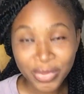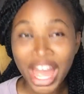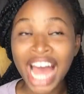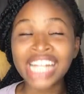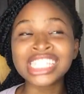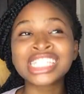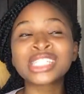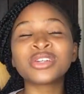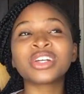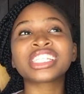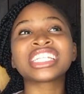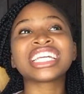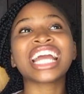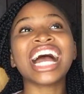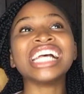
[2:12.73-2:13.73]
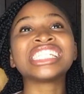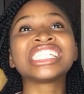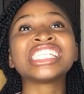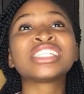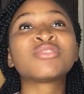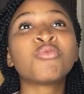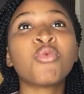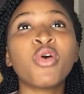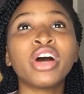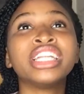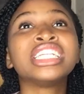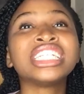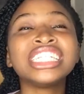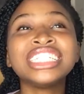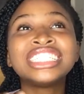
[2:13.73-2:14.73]
And seriously guys, this
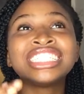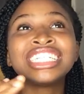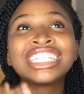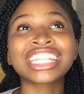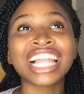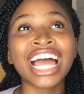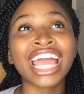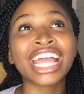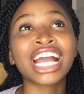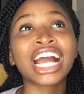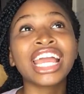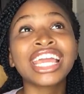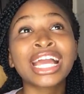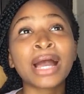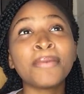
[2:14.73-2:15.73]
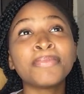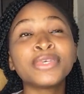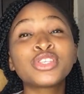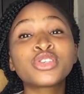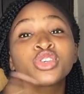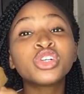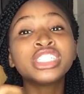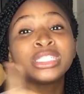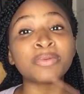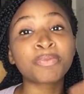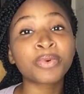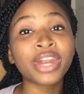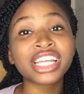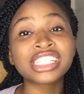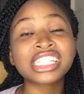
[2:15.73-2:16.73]
one is like, it can be so
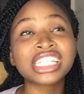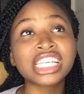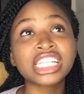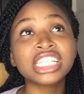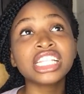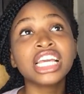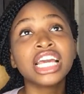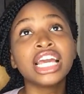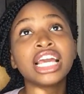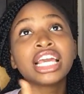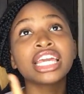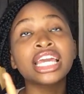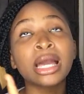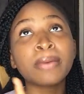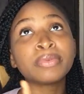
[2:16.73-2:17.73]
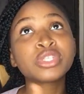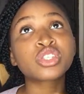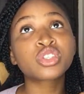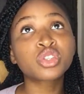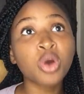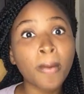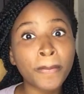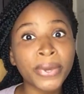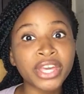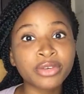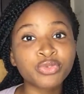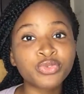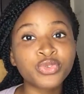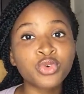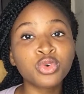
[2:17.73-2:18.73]
depressing, it can be so
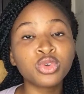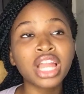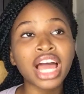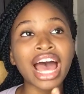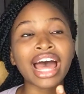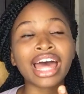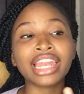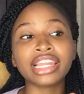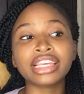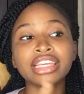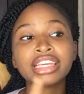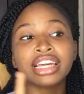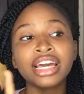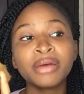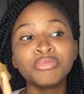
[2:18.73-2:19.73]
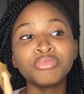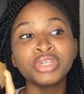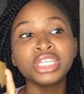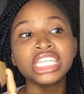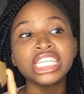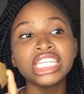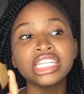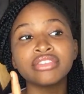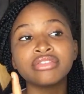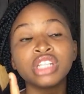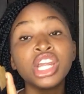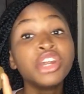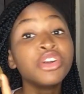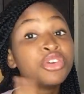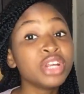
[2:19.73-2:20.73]
painful, and it can be
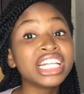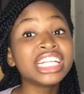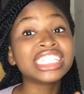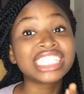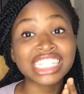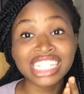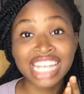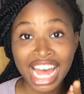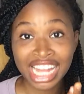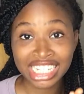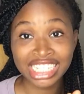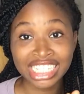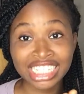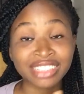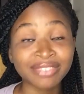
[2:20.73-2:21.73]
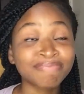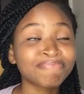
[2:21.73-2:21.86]
really disheartening.